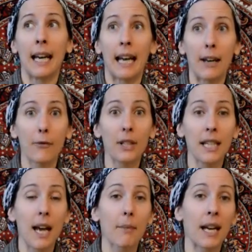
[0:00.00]
every
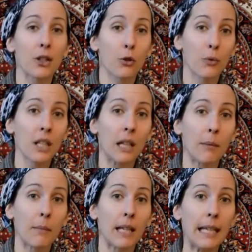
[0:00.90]
time I
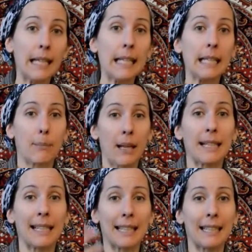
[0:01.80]
dream, it is
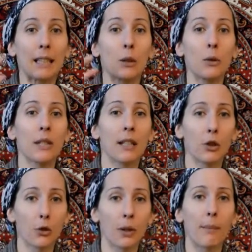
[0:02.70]
basically a
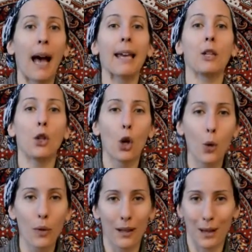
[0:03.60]
lucid dream. I
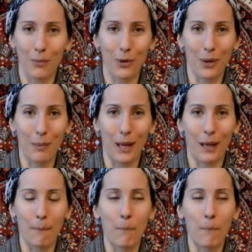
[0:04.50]
know that I'm dreaming,